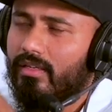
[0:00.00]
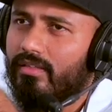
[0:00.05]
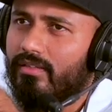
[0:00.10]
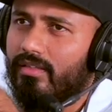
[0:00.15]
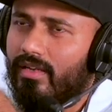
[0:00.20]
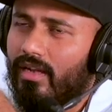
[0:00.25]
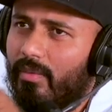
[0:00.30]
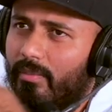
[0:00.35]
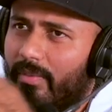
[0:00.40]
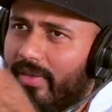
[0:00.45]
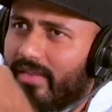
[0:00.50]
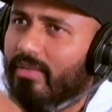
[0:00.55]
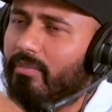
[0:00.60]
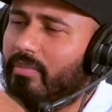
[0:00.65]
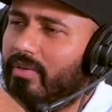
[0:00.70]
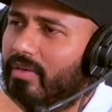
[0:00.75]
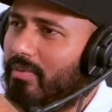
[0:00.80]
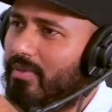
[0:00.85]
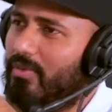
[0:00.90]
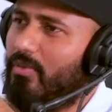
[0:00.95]
there are many
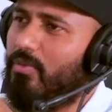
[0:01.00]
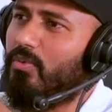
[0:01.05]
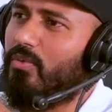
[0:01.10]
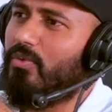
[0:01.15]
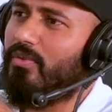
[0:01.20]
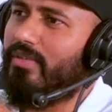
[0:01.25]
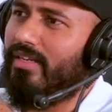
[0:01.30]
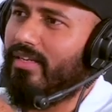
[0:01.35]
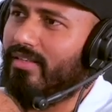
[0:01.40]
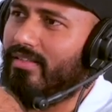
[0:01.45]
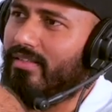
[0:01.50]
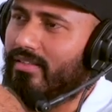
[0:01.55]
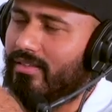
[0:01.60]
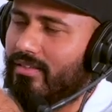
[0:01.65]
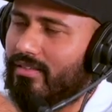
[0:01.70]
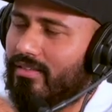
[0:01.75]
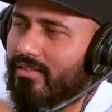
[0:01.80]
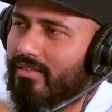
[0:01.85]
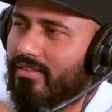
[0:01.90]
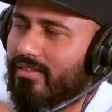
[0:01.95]
people who really
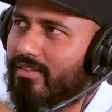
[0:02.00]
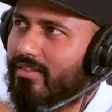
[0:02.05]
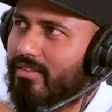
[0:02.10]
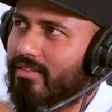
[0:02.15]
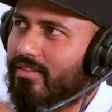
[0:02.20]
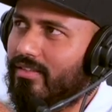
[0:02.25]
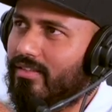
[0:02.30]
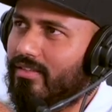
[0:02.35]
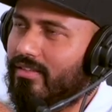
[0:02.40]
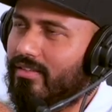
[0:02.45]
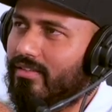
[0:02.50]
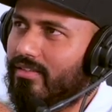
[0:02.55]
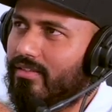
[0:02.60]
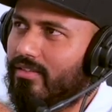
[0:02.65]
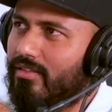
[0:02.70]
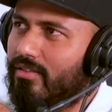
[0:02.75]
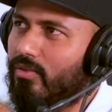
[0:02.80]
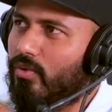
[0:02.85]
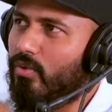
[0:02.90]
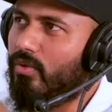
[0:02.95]
uh, uh,
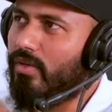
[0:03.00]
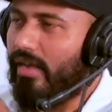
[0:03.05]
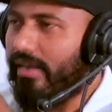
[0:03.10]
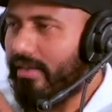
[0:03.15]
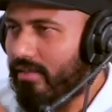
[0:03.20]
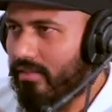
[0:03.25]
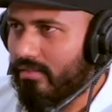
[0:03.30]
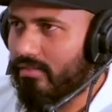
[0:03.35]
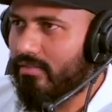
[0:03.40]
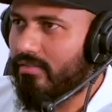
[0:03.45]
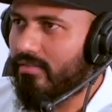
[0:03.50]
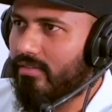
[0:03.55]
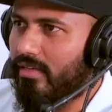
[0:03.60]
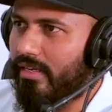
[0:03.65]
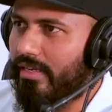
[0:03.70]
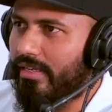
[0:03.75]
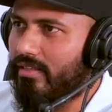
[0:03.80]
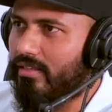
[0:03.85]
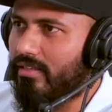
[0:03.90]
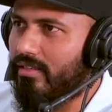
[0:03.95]
don't like
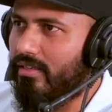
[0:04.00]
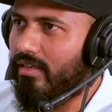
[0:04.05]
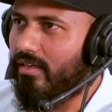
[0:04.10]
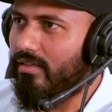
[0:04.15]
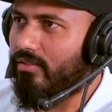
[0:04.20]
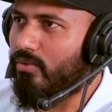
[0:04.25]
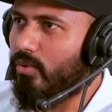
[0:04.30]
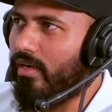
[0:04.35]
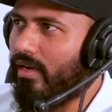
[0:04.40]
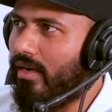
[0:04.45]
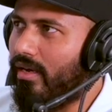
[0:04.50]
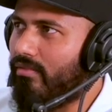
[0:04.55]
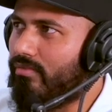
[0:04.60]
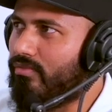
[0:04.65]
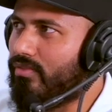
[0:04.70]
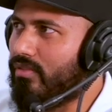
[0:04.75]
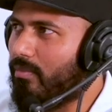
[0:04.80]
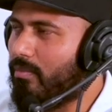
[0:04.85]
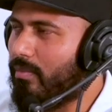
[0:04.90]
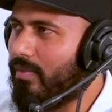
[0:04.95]
any to have
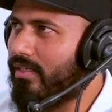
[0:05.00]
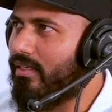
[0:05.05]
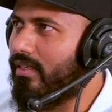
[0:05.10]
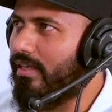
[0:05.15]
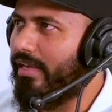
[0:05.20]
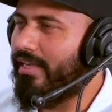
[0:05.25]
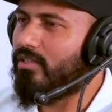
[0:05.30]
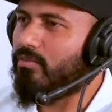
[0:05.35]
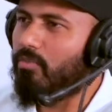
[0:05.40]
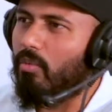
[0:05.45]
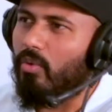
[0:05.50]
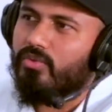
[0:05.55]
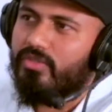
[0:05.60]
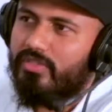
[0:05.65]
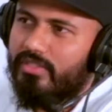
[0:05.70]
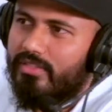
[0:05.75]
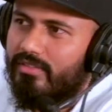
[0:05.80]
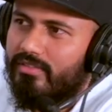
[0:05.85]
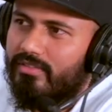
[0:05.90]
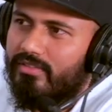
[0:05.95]
somebody
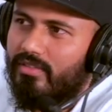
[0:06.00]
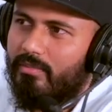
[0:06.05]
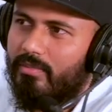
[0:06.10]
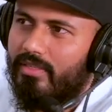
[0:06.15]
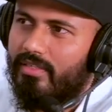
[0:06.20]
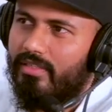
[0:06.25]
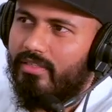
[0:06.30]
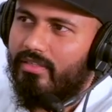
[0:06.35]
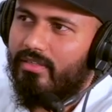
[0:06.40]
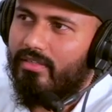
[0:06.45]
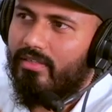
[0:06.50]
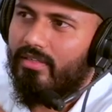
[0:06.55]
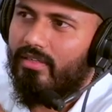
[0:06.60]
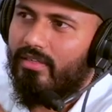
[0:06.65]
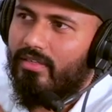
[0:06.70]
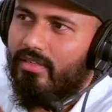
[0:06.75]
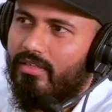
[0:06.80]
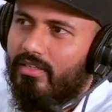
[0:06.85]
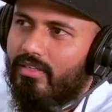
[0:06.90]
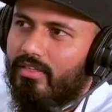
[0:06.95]
exposing somebody
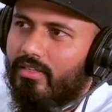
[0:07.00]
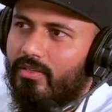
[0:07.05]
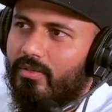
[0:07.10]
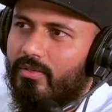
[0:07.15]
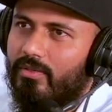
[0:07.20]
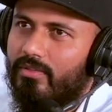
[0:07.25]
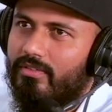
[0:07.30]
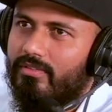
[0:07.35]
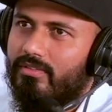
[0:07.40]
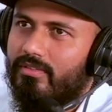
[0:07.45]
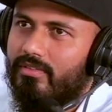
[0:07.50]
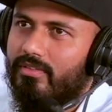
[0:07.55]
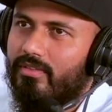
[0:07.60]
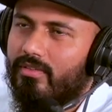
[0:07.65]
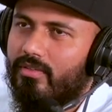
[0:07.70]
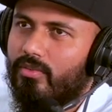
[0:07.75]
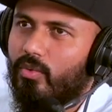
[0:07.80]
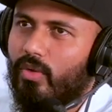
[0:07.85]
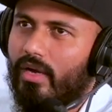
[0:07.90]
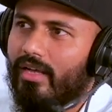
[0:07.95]
you know
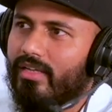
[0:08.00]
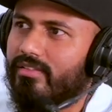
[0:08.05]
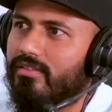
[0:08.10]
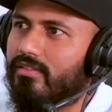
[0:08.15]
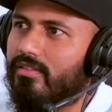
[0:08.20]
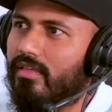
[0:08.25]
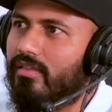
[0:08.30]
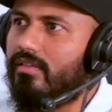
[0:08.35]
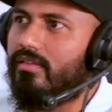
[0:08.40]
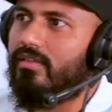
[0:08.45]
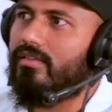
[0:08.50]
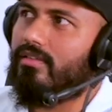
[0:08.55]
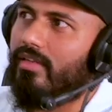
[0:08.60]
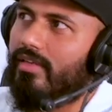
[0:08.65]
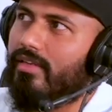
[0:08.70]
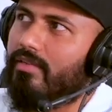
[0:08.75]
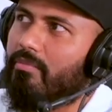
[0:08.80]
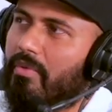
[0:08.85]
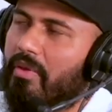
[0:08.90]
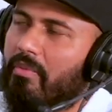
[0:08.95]
who has done
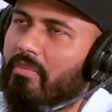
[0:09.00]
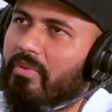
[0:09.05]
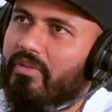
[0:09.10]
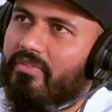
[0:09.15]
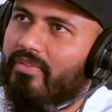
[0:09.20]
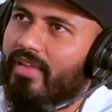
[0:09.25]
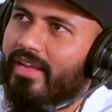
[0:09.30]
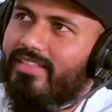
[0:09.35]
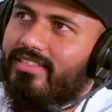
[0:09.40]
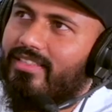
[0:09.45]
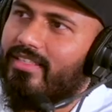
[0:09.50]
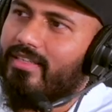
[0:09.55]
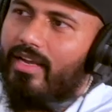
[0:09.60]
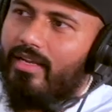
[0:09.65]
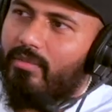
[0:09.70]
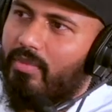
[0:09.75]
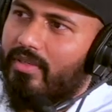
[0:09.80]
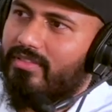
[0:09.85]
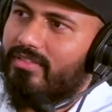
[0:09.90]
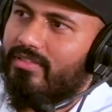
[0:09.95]
like maybe
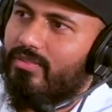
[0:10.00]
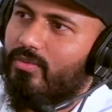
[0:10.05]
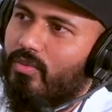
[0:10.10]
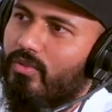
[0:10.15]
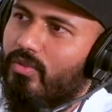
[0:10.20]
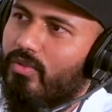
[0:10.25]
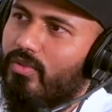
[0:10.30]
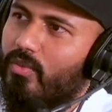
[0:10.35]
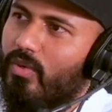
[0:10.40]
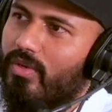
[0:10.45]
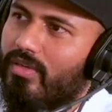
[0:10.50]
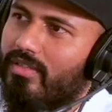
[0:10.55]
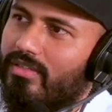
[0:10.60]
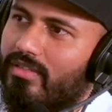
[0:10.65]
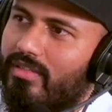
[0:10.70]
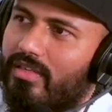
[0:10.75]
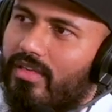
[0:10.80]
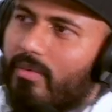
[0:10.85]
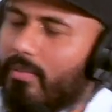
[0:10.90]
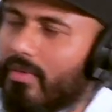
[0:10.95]
99% good
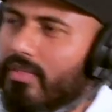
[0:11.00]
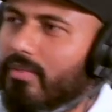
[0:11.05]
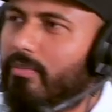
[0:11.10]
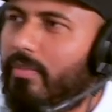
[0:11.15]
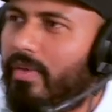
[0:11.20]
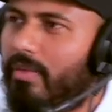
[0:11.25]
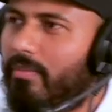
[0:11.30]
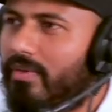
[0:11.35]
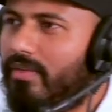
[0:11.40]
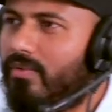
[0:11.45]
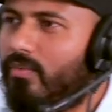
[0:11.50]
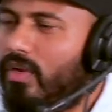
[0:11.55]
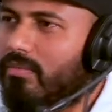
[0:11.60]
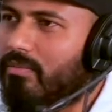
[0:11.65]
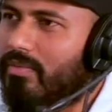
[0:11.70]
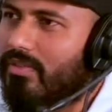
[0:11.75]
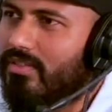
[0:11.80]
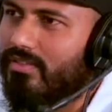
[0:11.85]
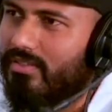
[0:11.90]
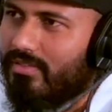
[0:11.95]
work but maybe
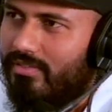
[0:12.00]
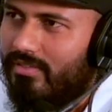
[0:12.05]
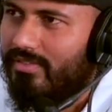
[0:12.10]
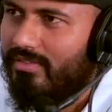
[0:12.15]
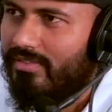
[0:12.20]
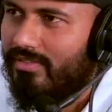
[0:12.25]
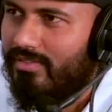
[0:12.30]
1%